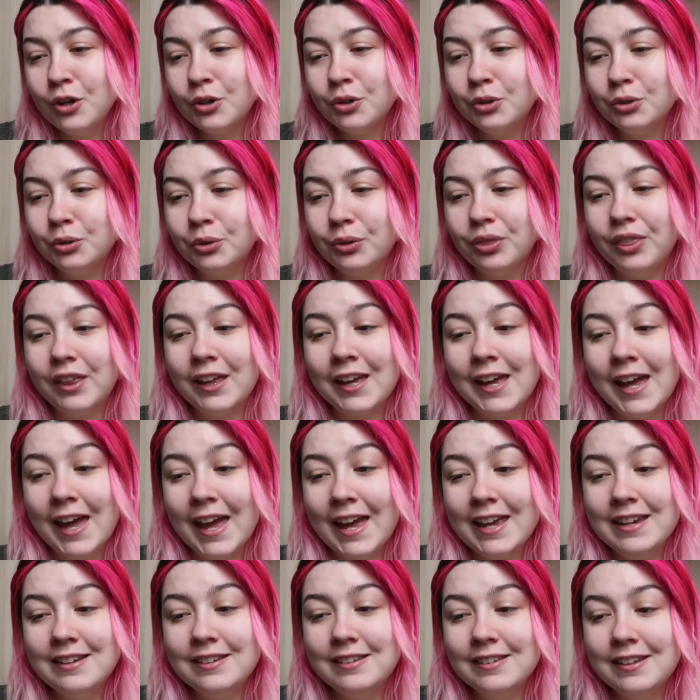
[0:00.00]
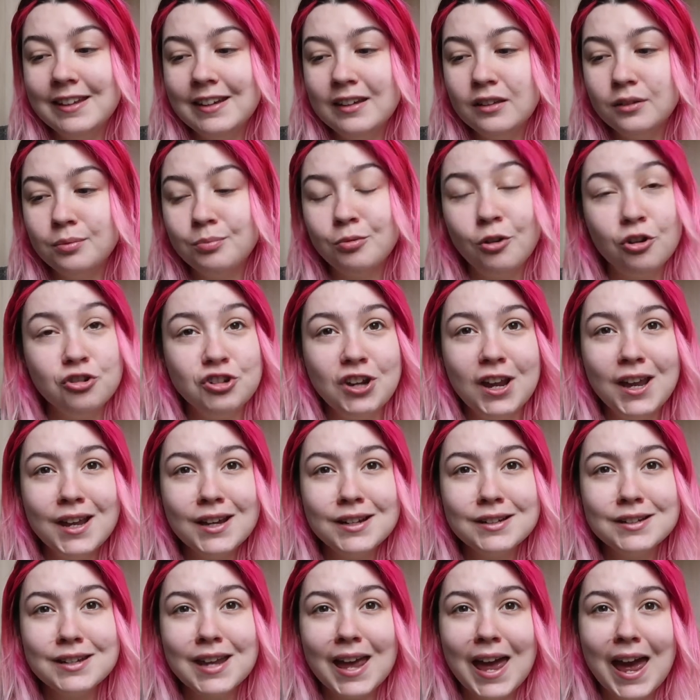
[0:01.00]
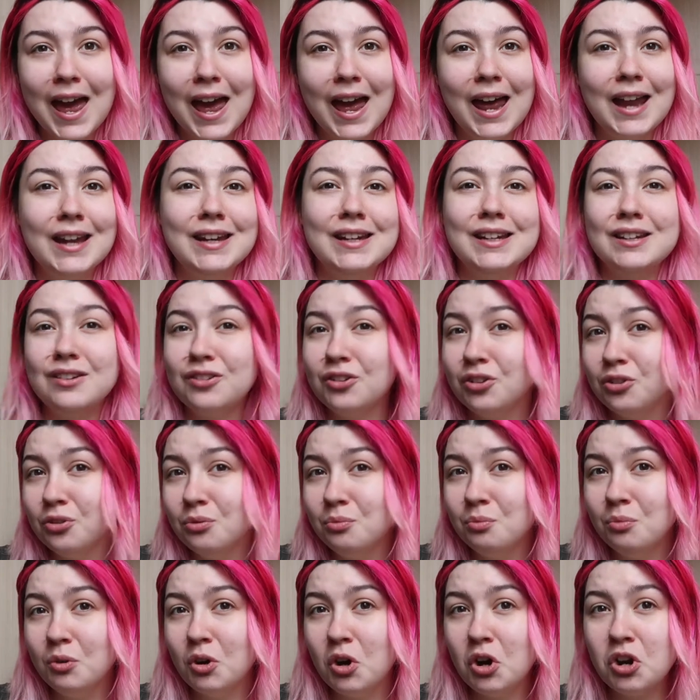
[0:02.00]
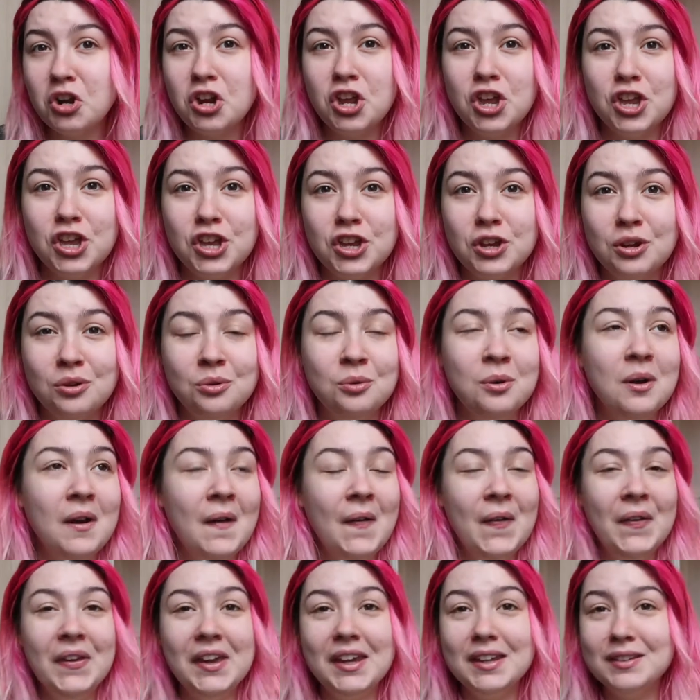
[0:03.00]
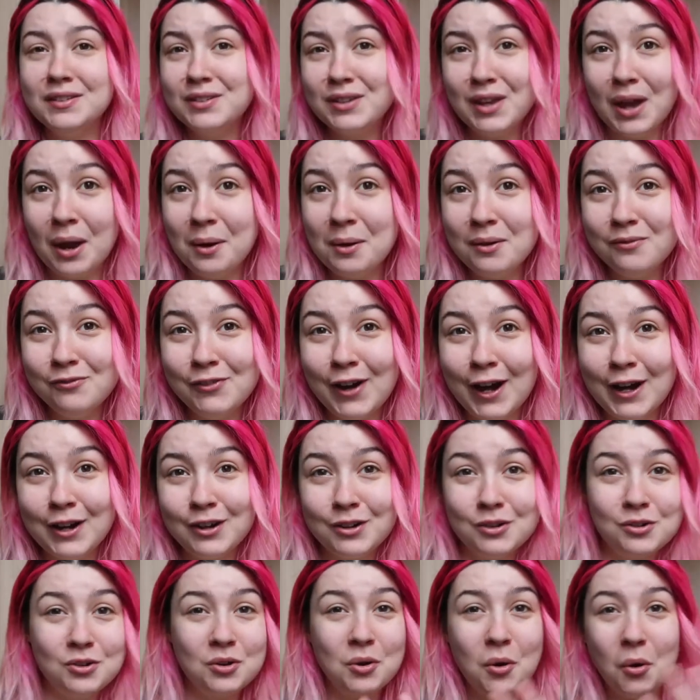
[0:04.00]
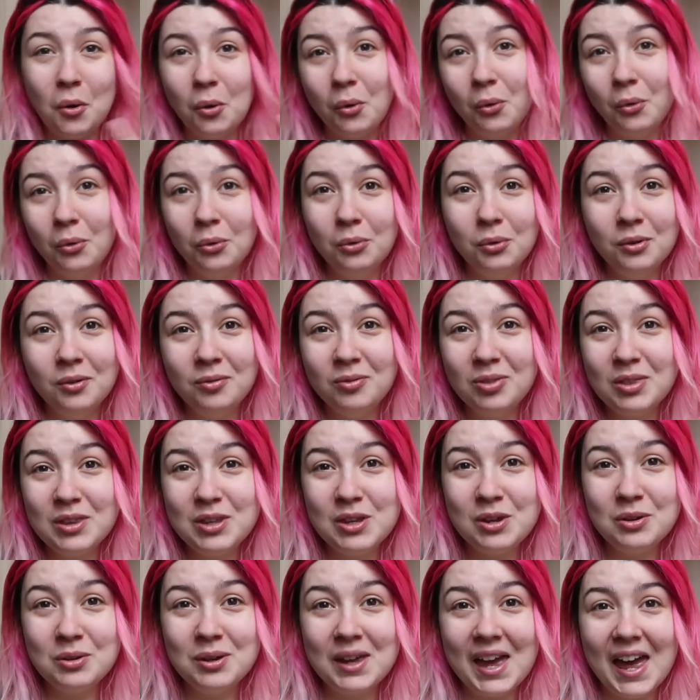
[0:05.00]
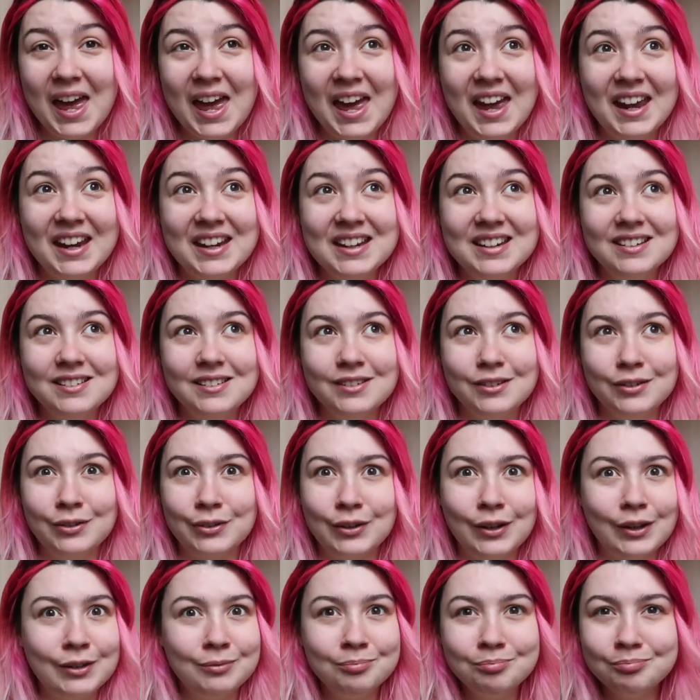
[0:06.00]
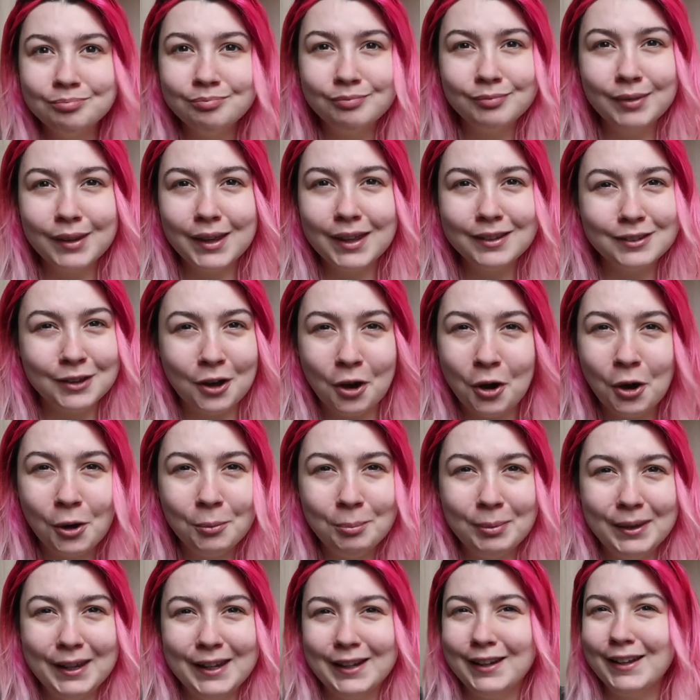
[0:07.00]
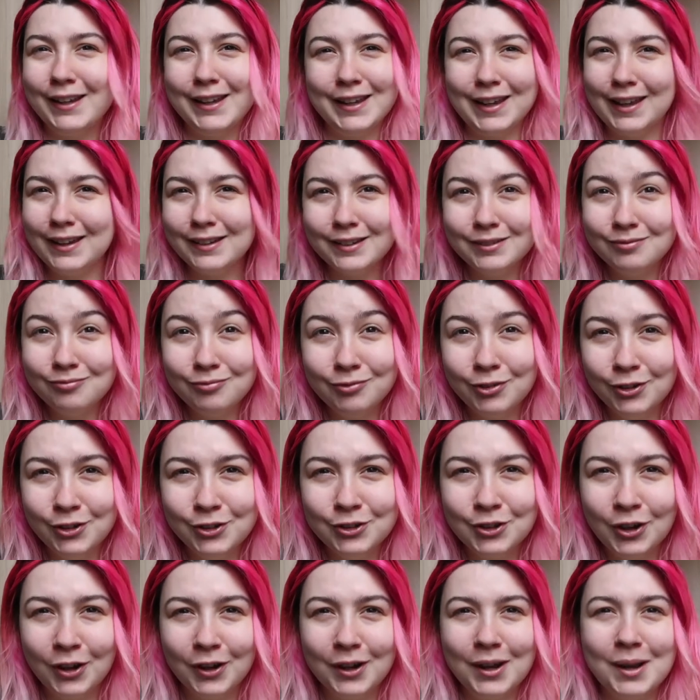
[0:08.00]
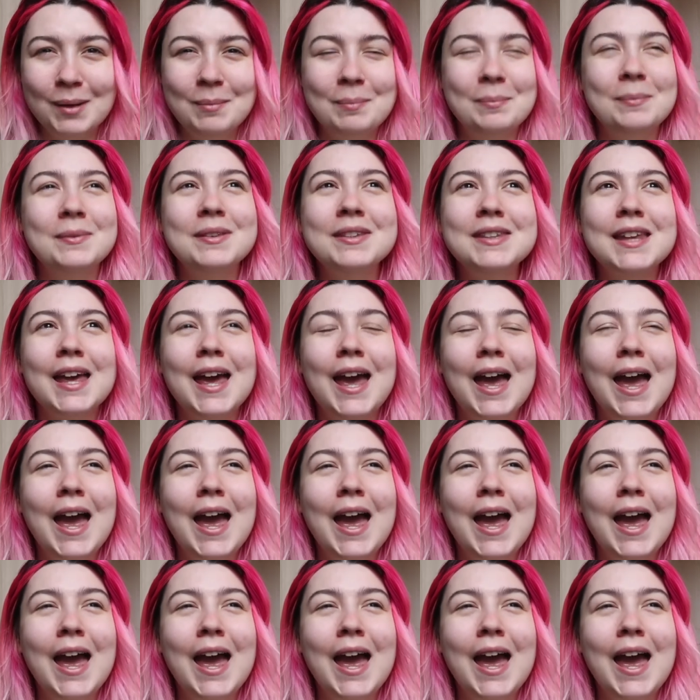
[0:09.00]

called the K6 Project, and it's someone who is going around all of the UK just like as a hobby, like fun times,